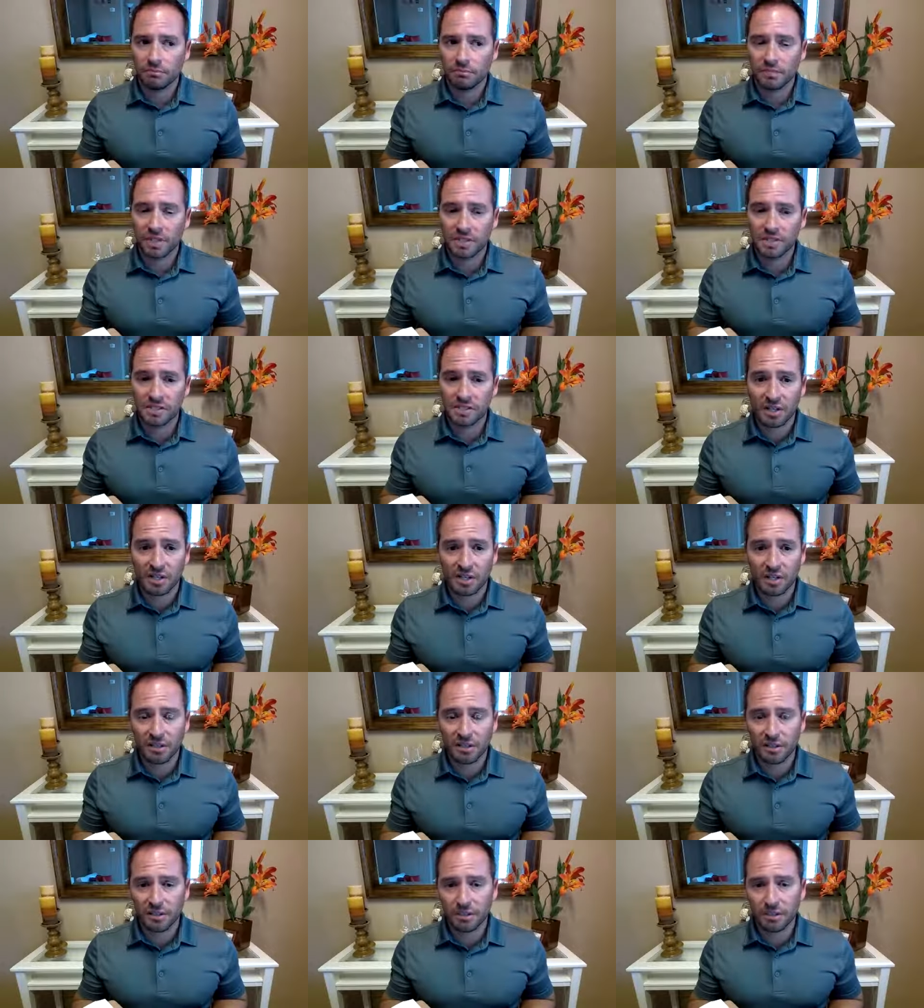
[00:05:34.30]
there's
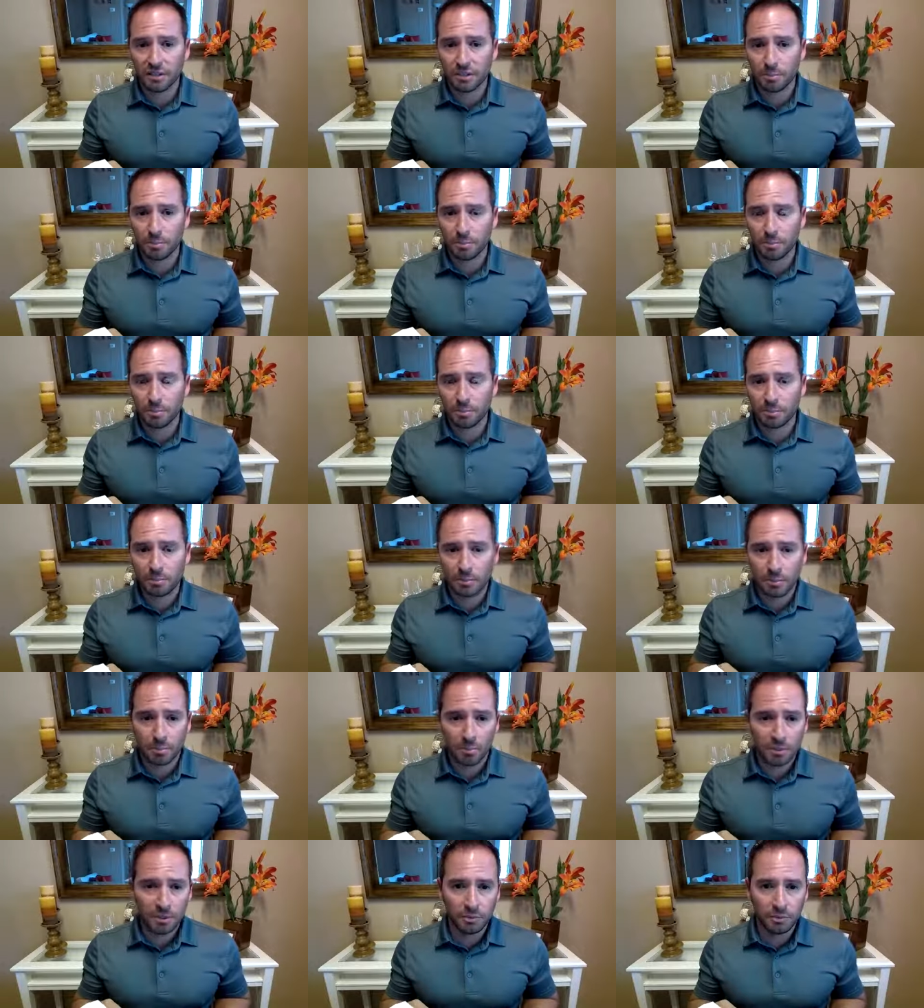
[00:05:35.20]
hardly a,
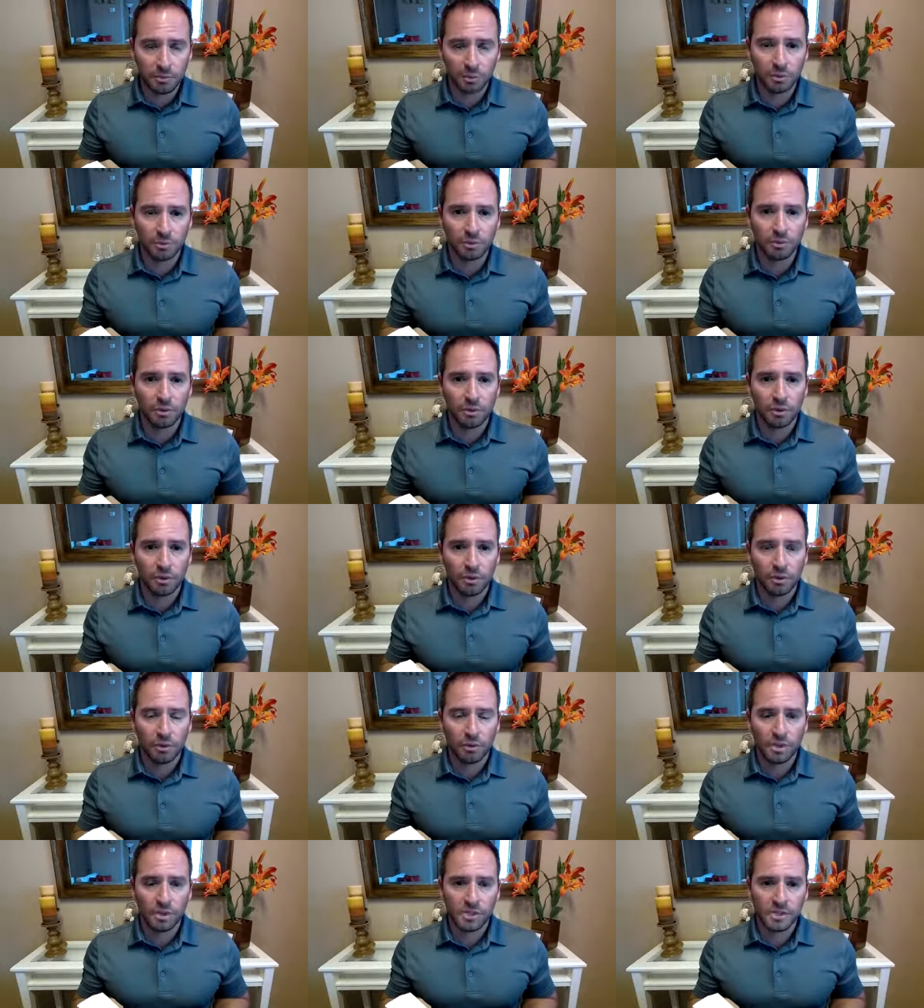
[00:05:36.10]
a, people
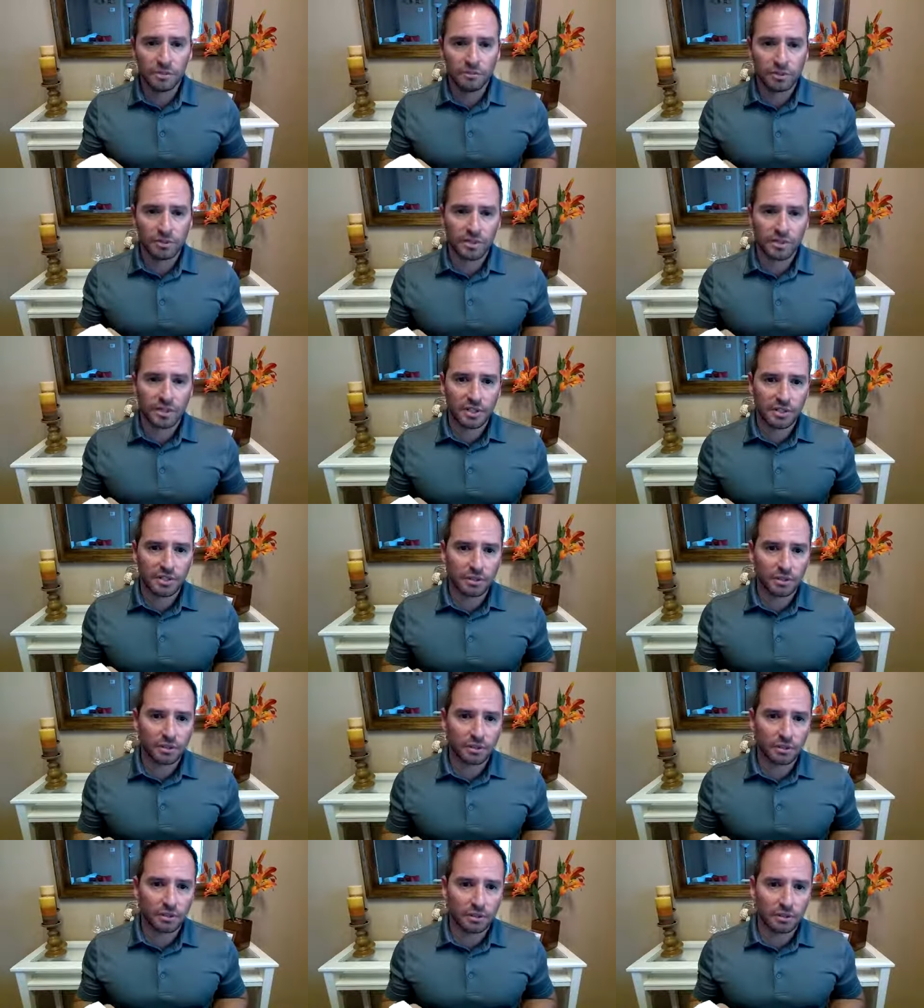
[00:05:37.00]
or a
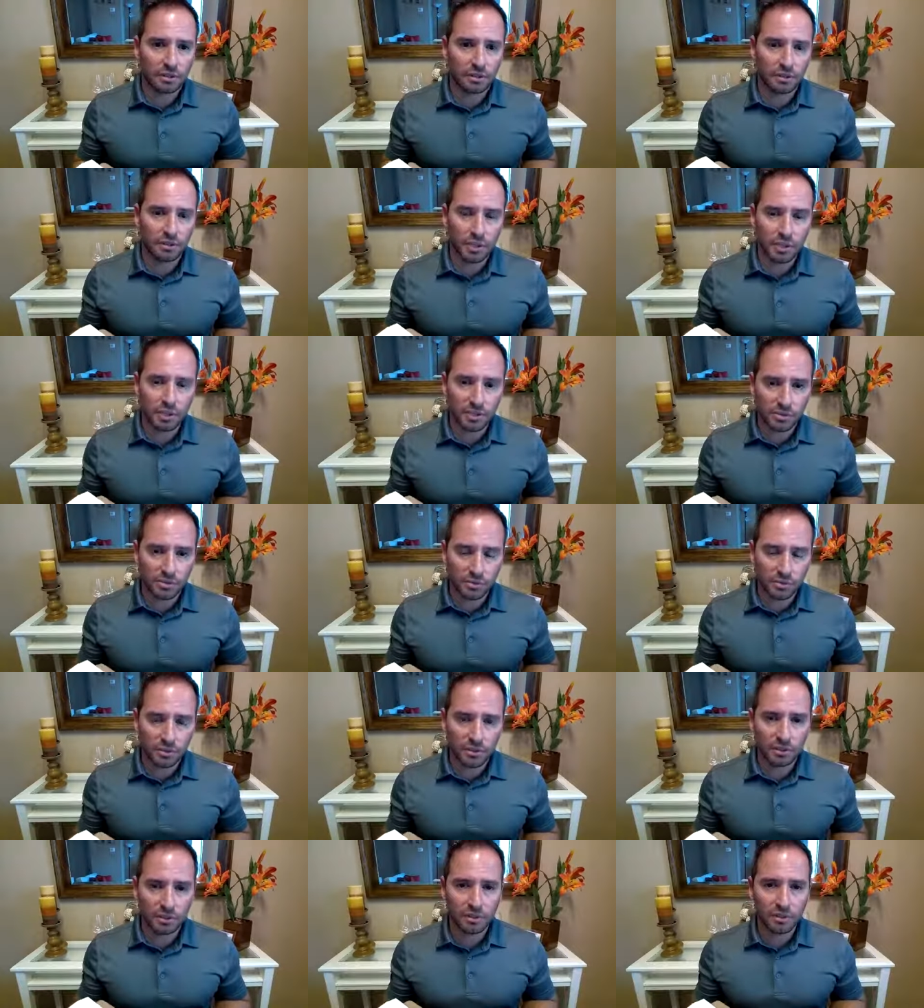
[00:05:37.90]
civilization in
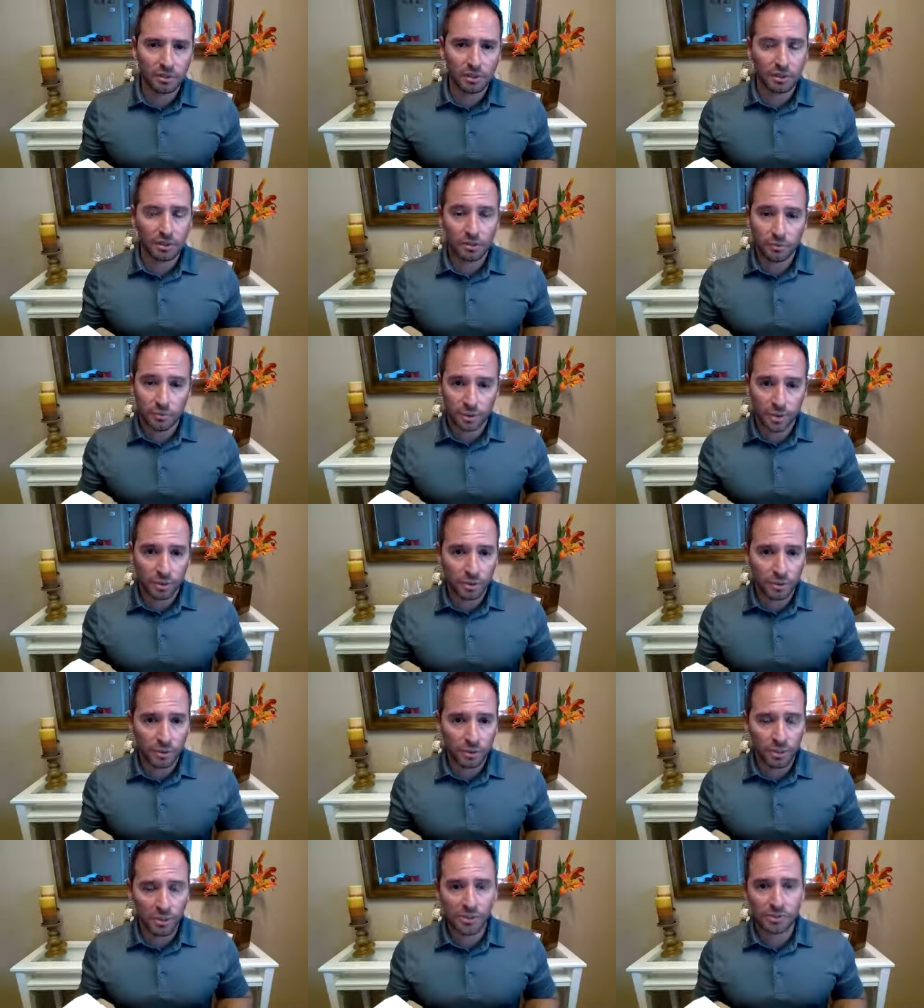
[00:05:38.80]
history, and
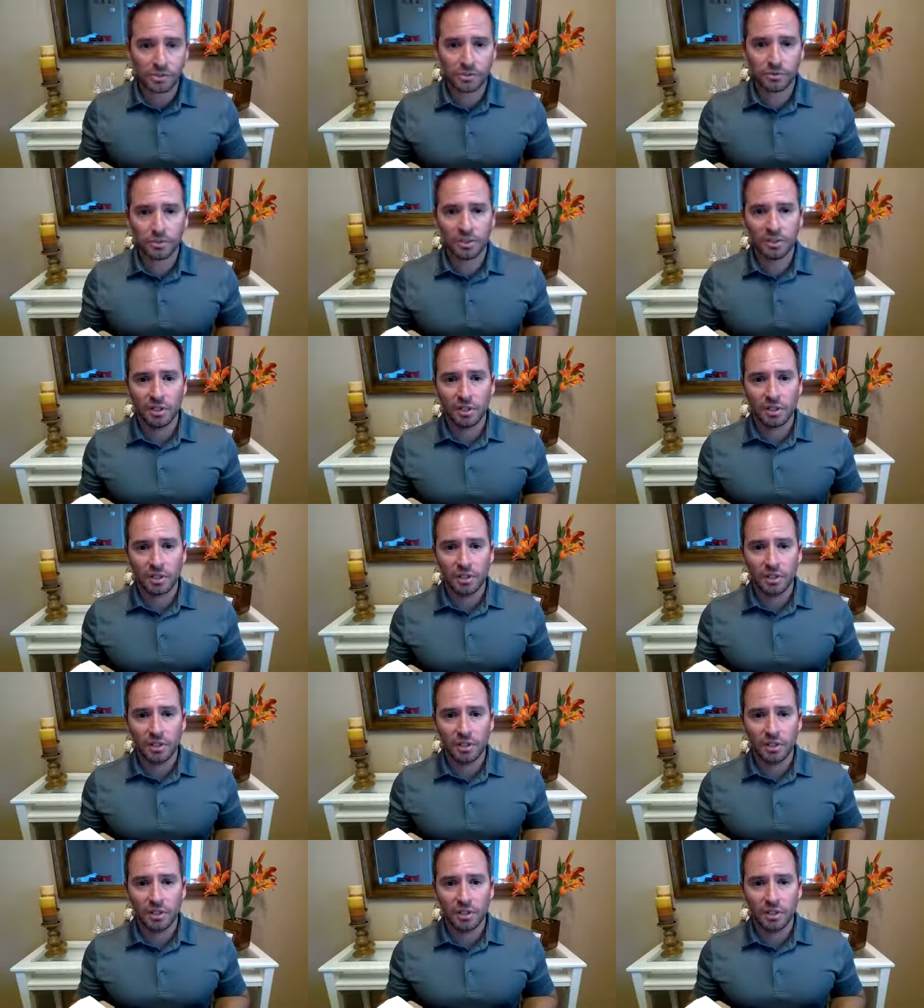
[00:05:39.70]
recorded history,